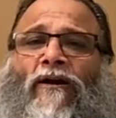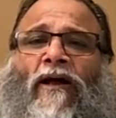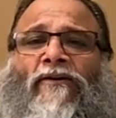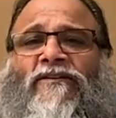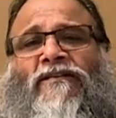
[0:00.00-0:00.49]

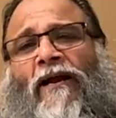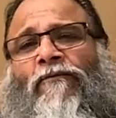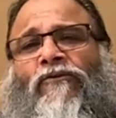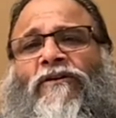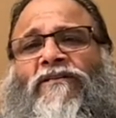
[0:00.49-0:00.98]
now it's
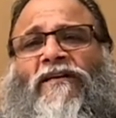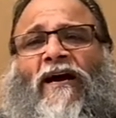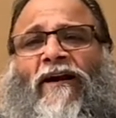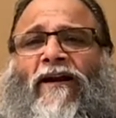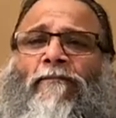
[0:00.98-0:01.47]
time to
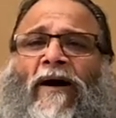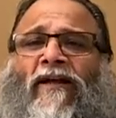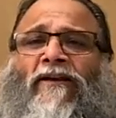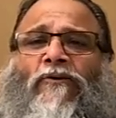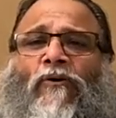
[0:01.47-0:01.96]
discard and buy
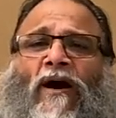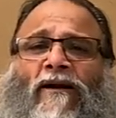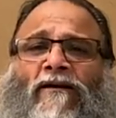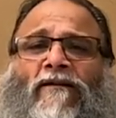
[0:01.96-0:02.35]
a new car